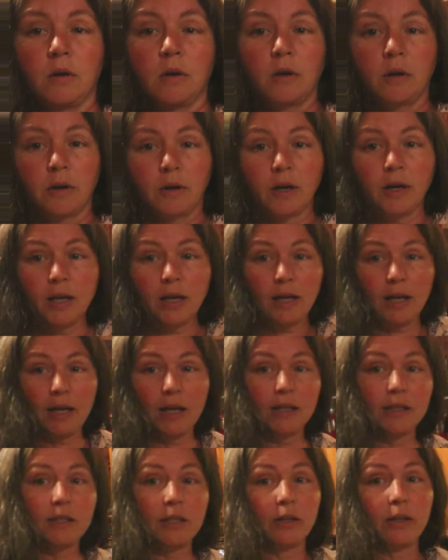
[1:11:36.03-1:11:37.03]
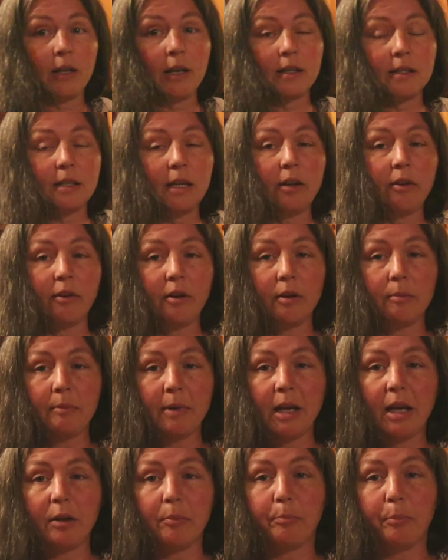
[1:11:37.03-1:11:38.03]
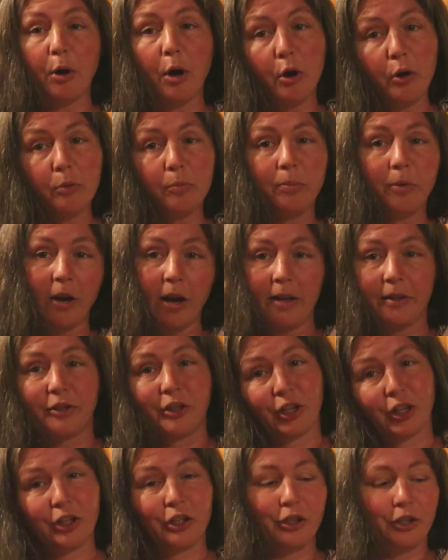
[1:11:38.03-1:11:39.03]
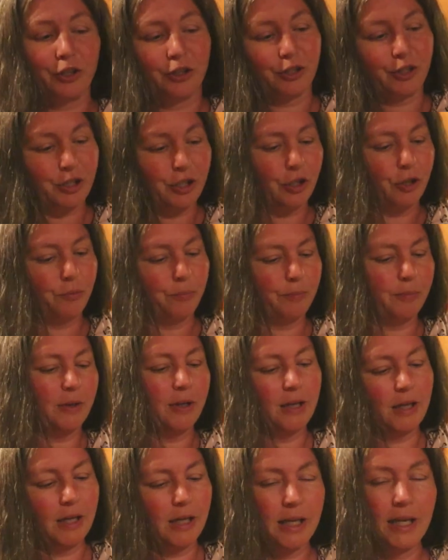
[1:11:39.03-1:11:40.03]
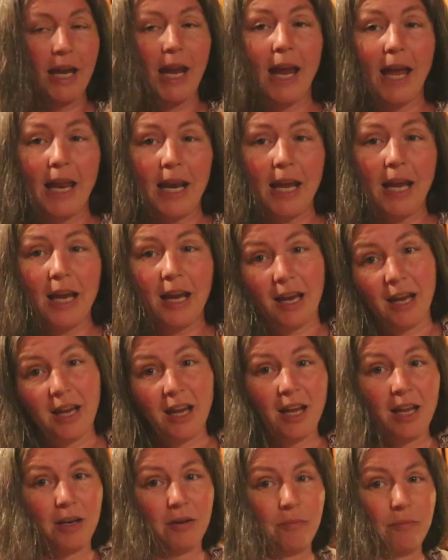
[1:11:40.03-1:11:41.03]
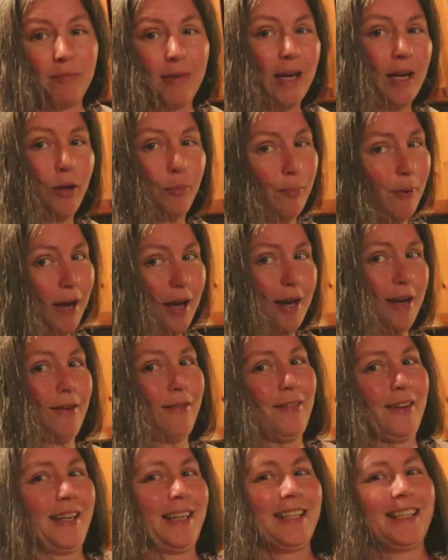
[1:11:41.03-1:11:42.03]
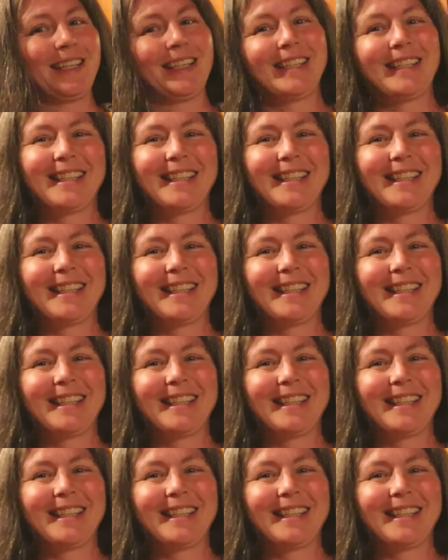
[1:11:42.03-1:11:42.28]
Alrighty guys, so that's how I make bone broth chicken noodle soup. And can it and make a pot of it.